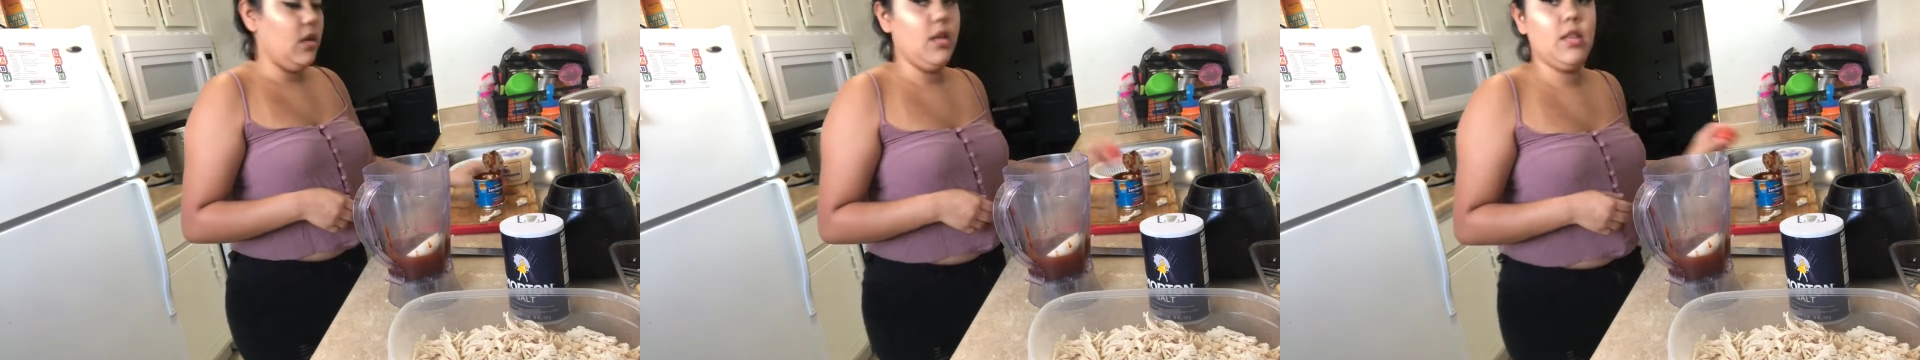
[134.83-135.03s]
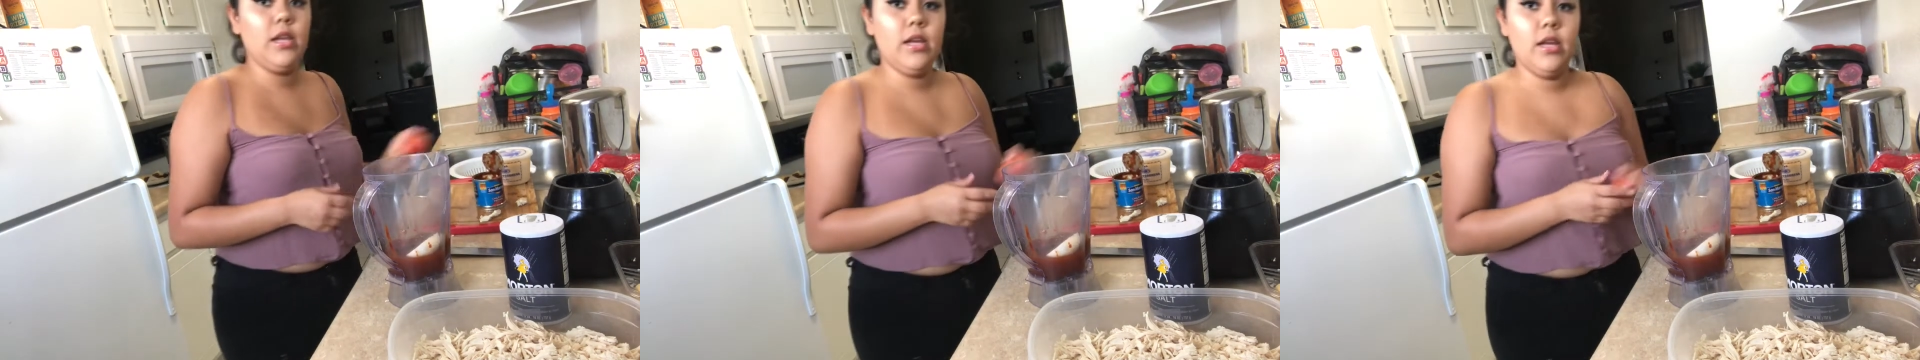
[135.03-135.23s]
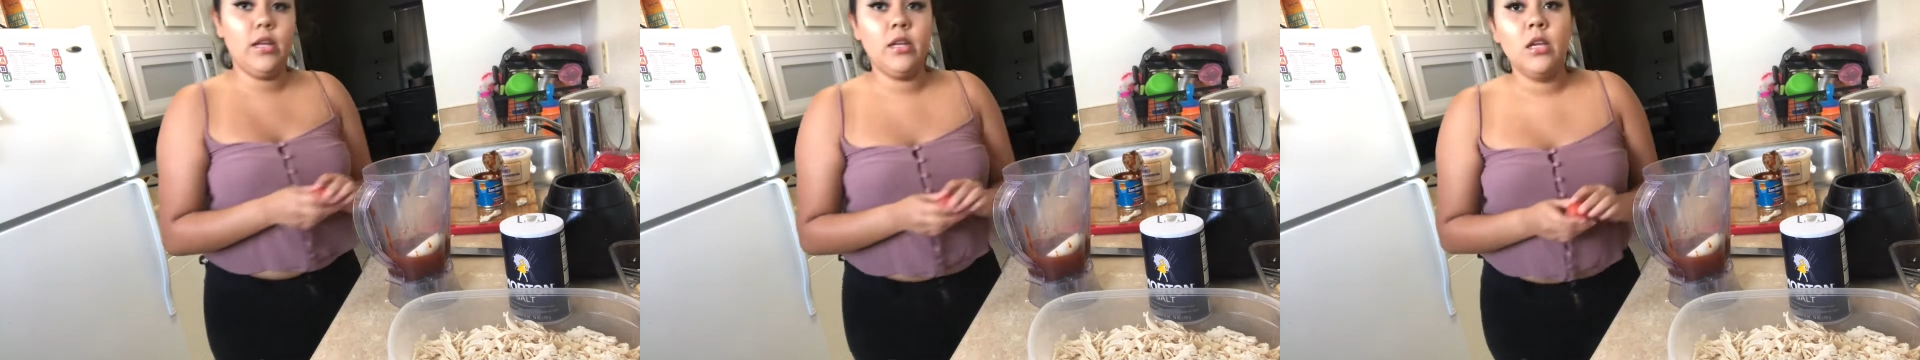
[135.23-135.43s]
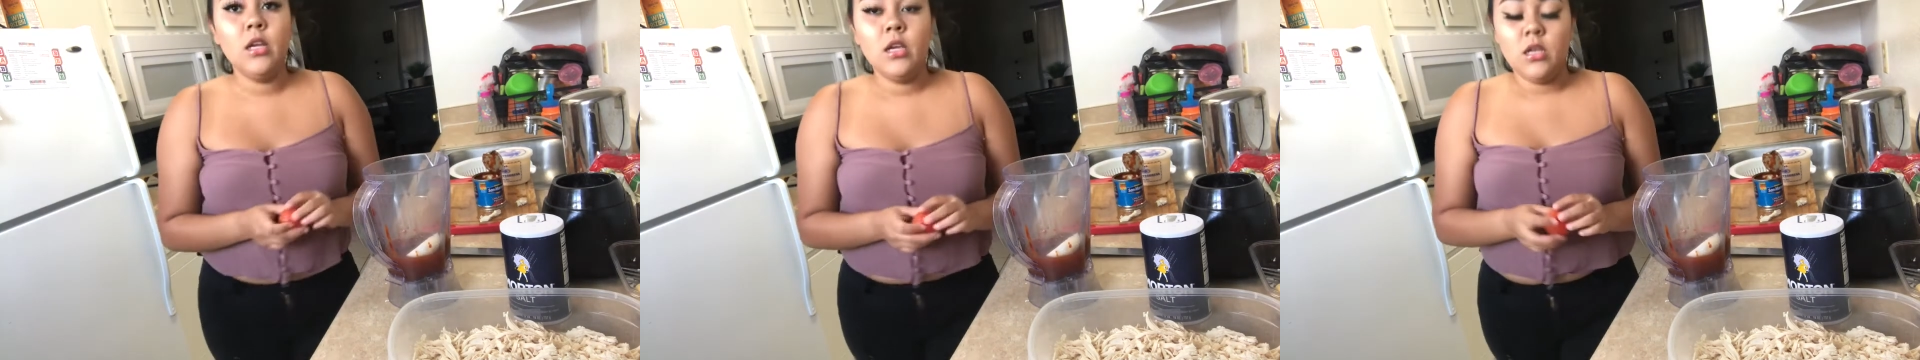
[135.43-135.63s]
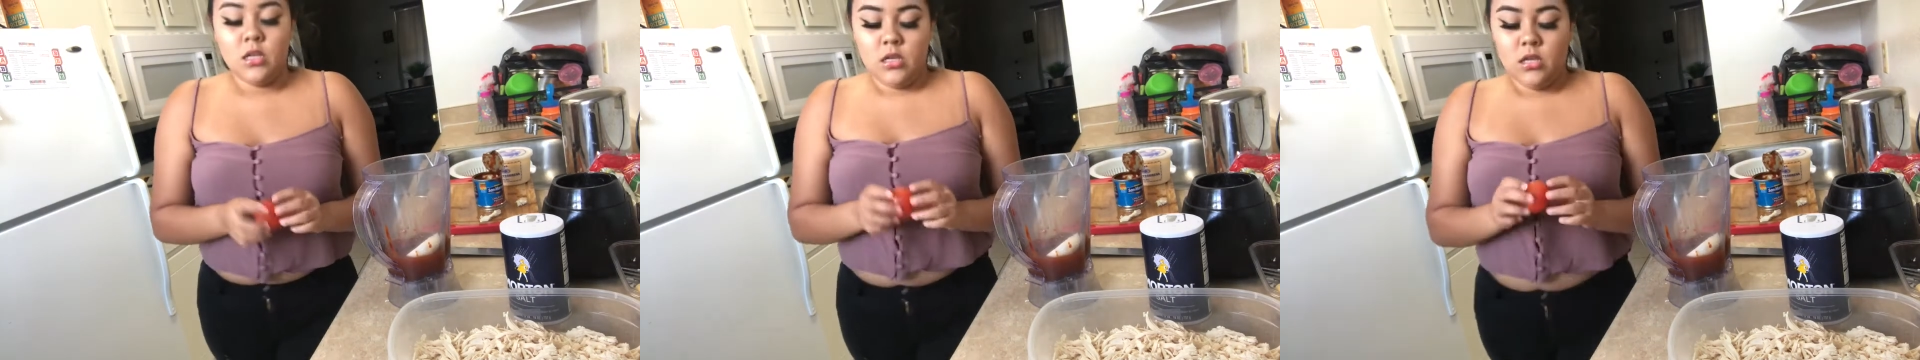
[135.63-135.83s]
And then
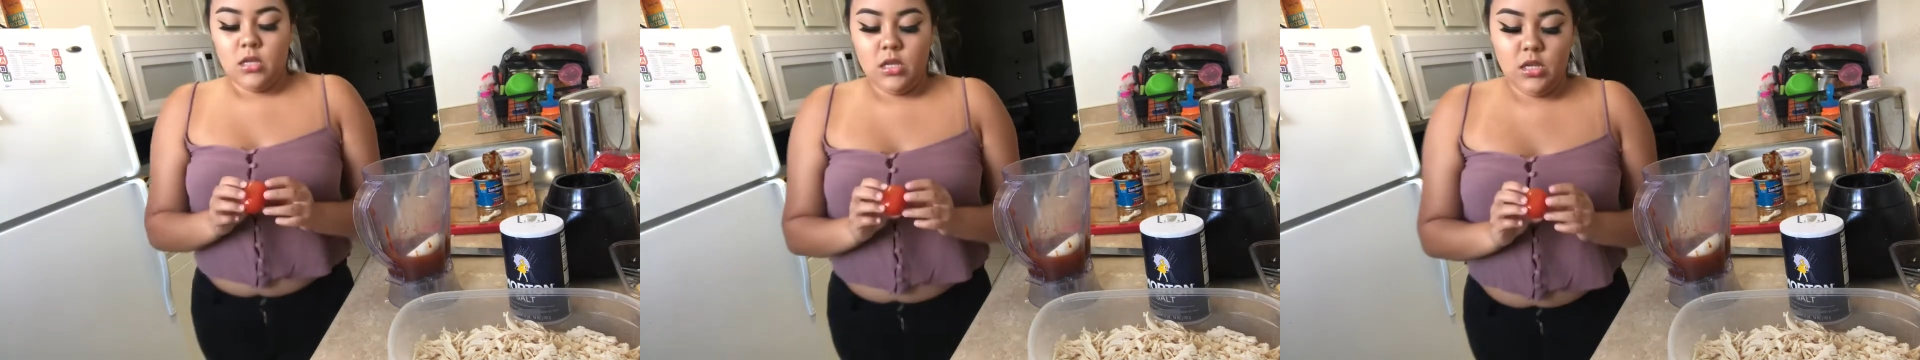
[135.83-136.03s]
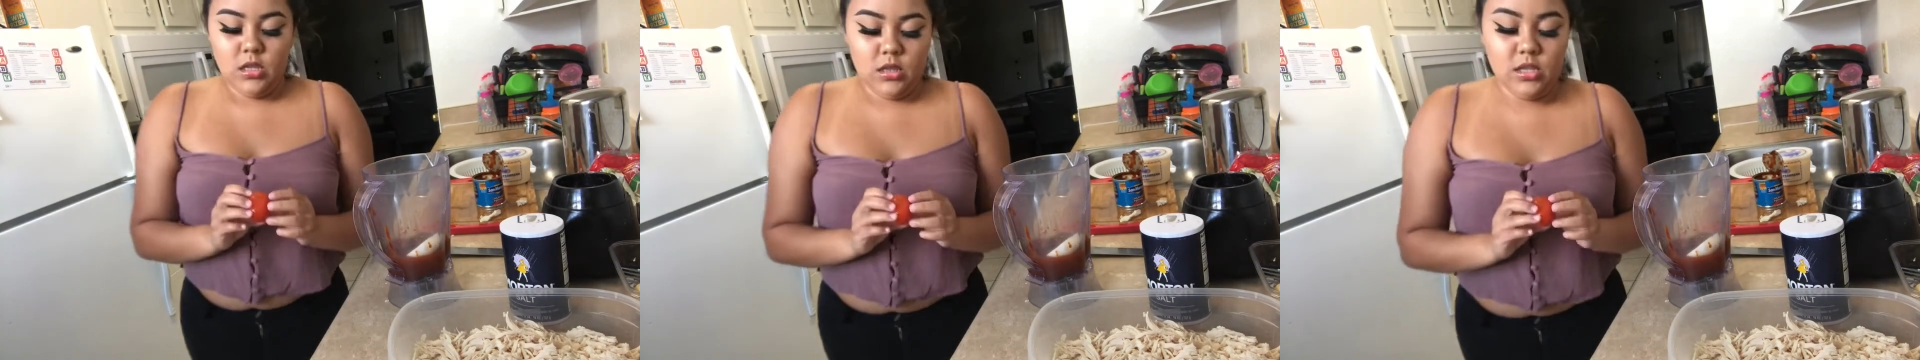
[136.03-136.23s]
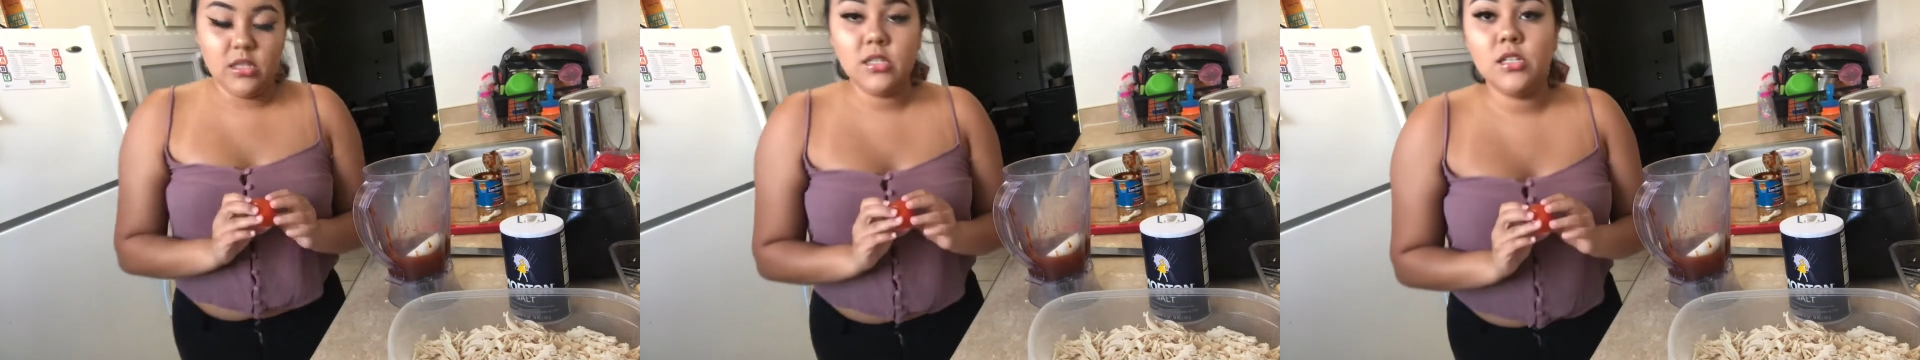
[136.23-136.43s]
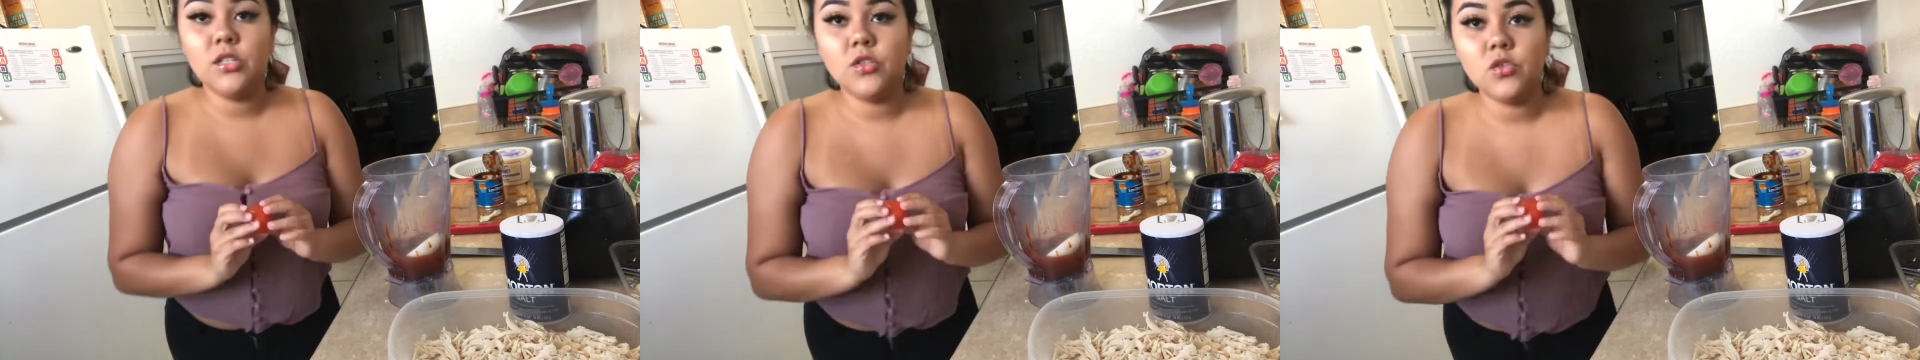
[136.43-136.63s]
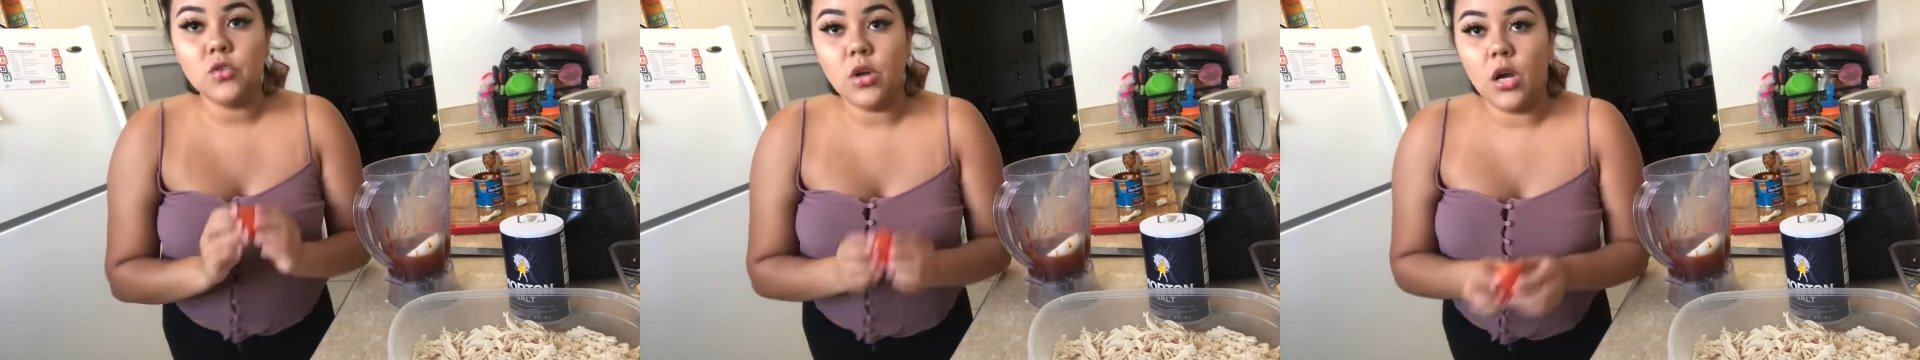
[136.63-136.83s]
this
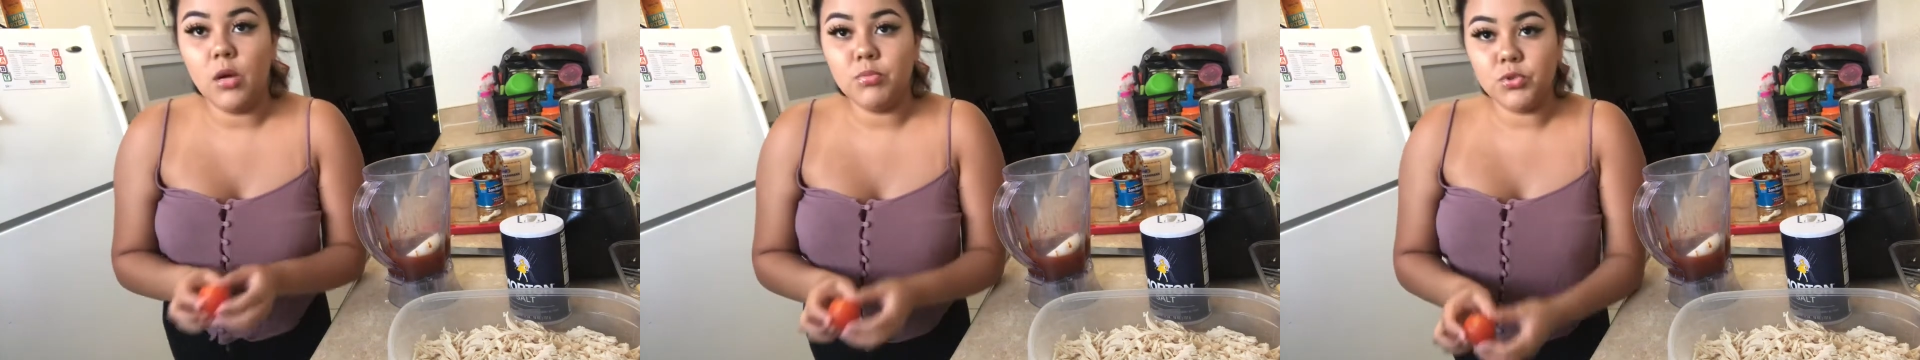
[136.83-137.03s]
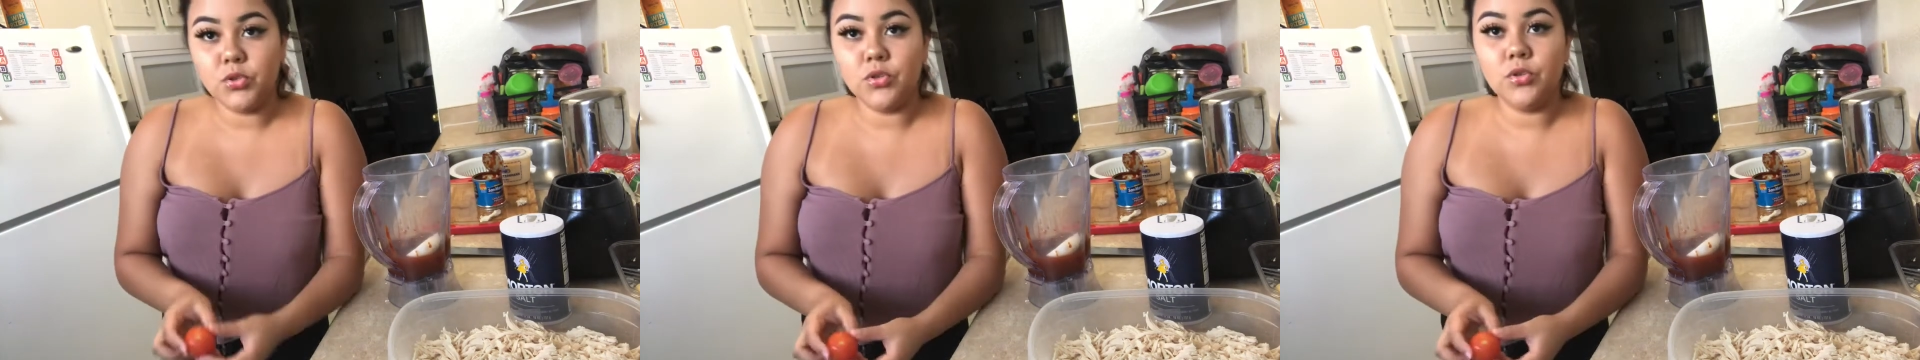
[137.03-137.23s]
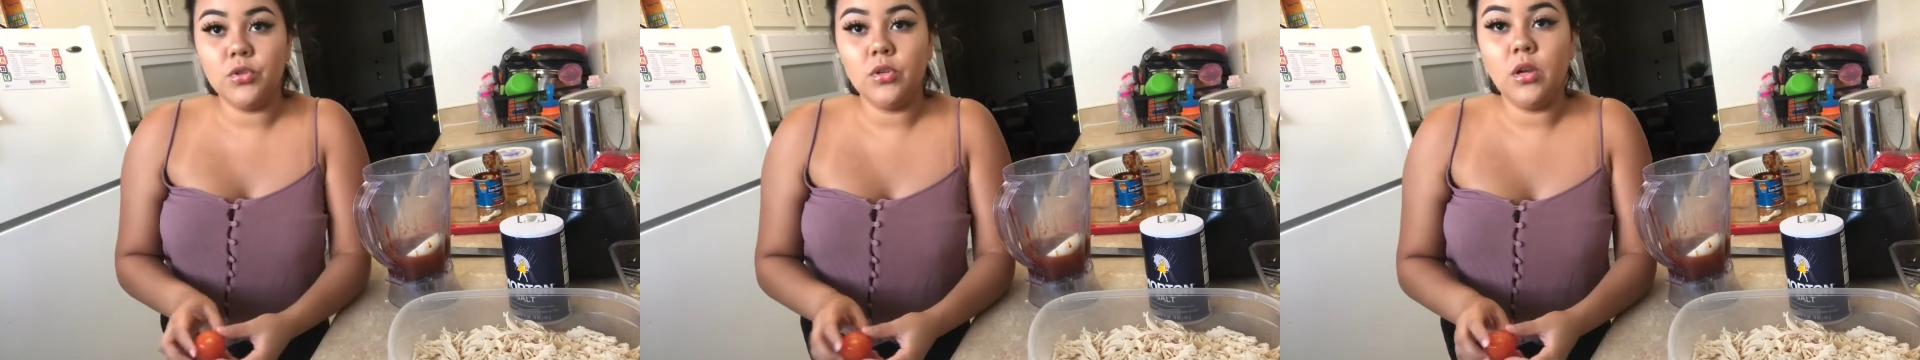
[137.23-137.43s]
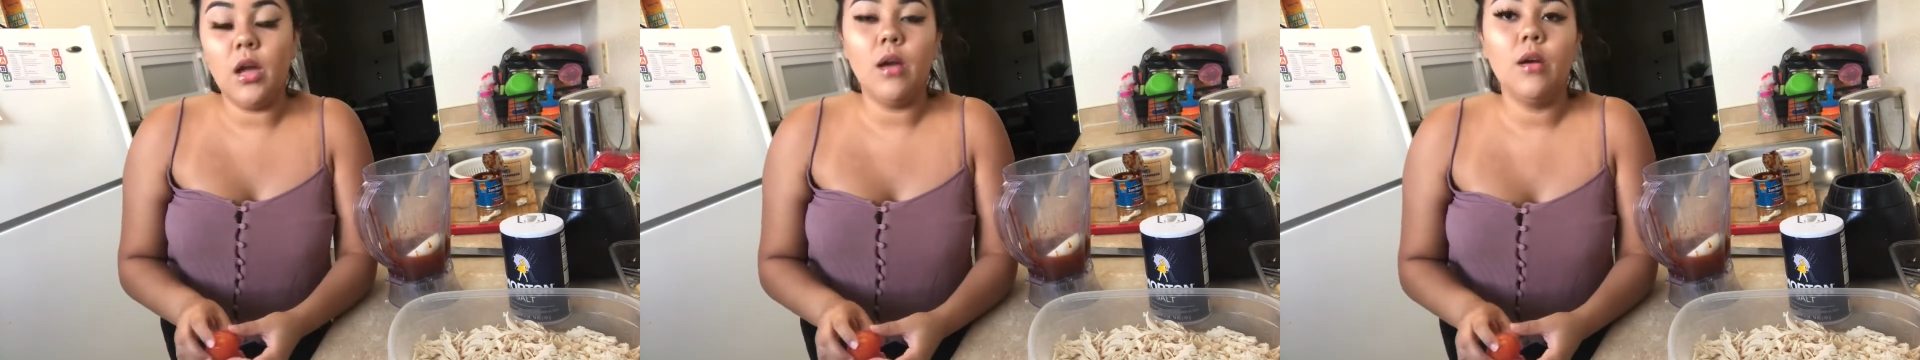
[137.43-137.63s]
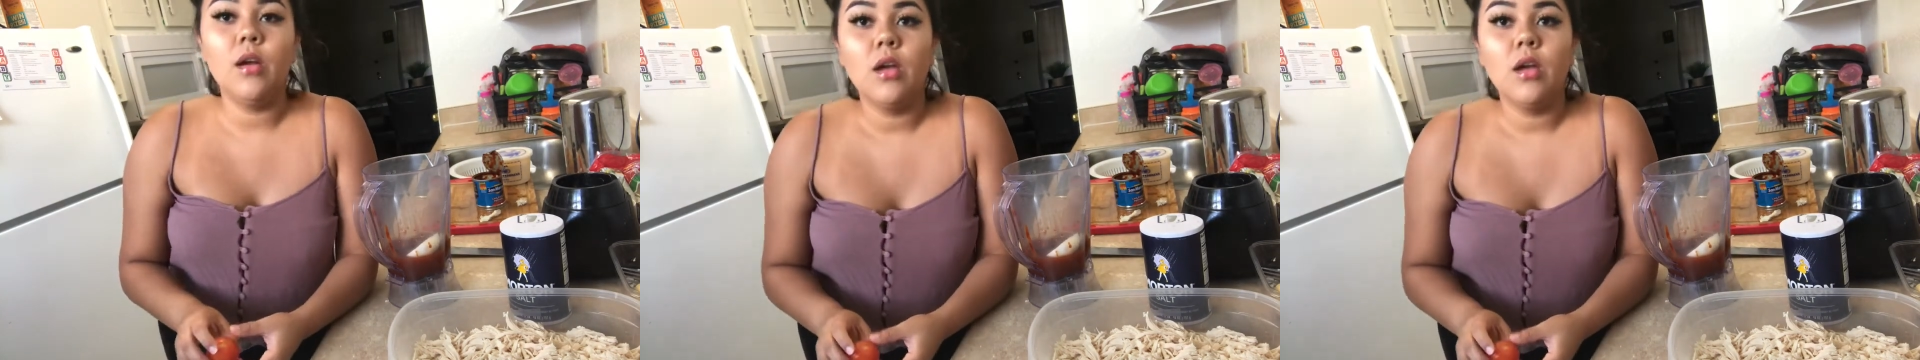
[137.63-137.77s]
is optional.